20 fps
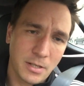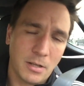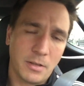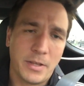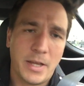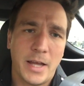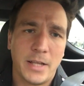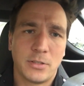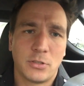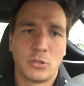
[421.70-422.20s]
and all
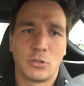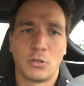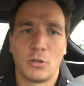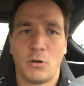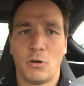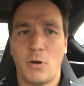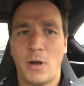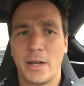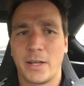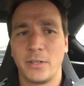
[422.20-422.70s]
that.
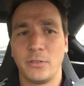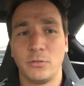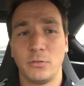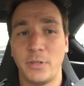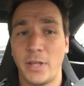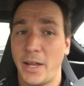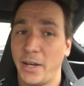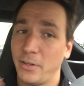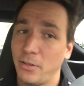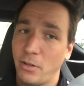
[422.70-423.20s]
So I can do
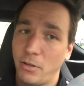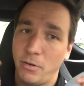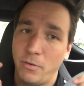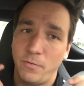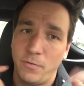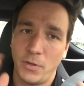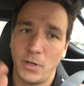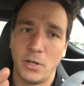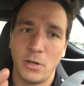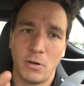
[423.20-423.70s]
that in another
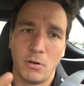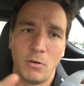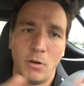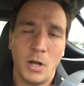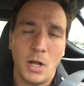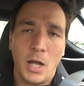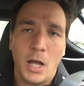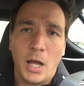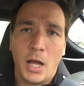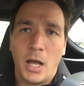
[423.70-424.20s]
video.
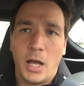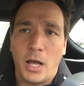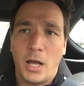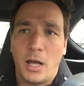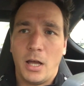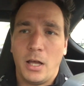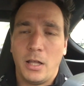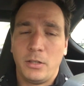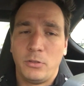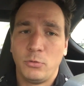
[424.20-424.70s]

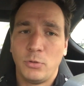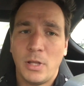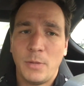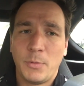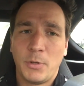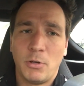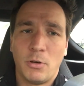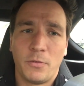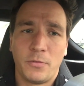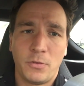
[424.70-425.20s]
Do let
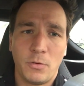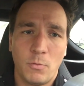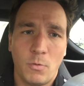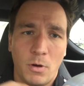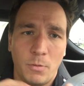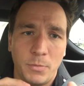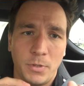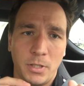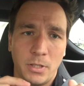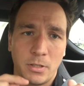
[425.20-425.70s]
me know if you
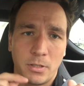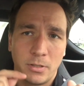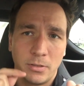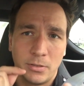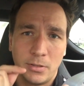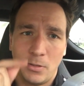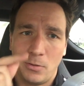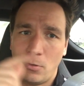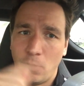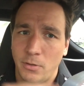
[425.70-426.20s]
want me to
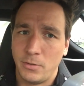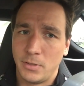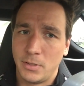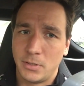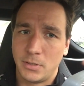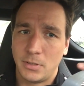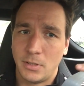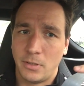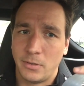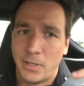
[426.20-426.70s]
continue on
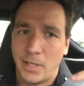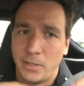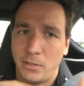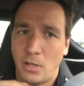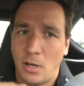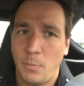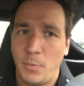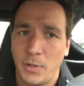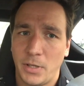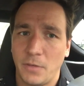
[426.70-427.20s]
that
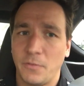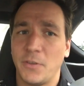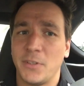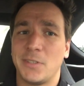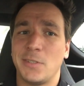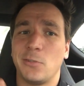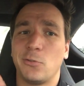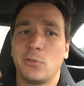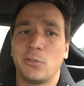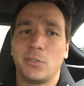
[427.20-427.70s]
topic, if
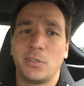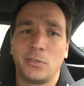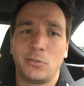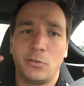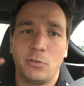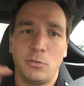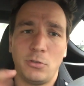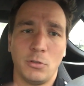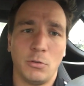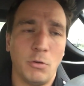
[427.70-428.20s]
it's interesting
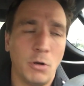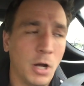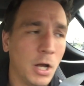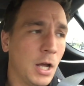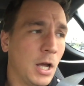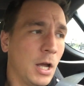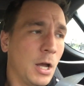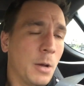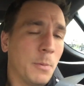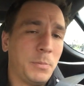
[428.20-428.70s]
to you.
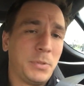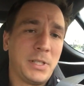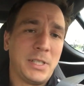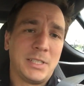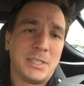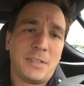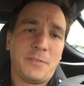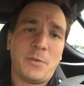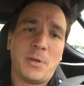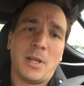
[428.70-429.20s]

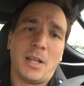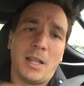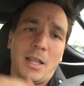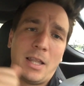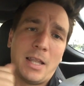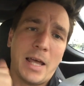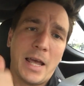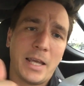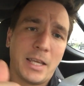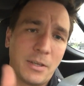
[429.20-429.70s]
Please leave me a
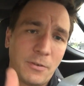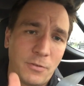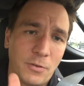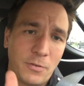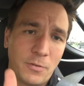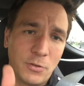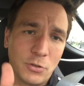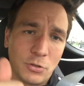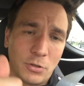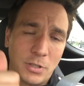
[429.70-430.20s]
like if
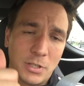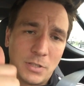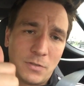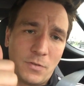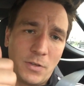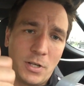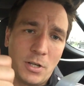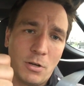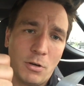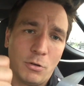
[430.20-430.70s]
you've enjoyed this
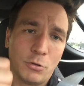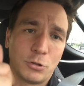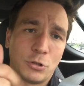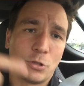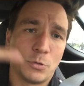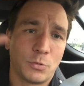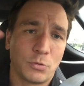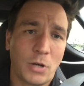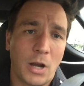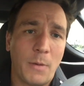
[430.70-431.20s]
video,
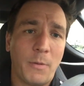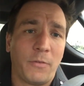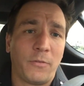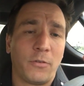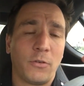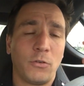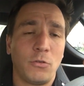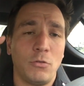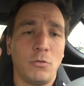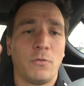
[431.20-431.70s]
subscribe
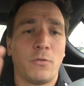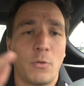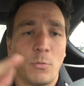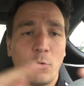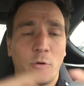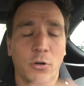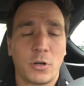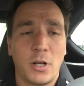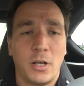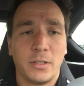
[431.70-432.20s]
if you're new for
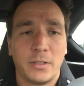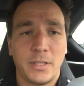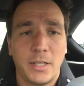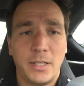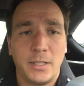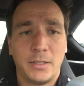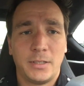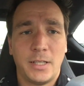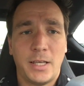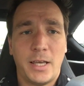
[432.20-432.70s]
more
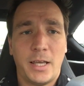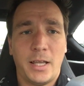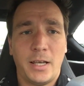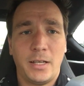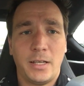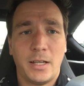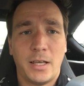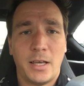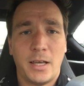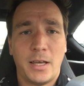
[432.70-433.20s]
content,
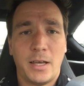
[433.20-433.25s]
and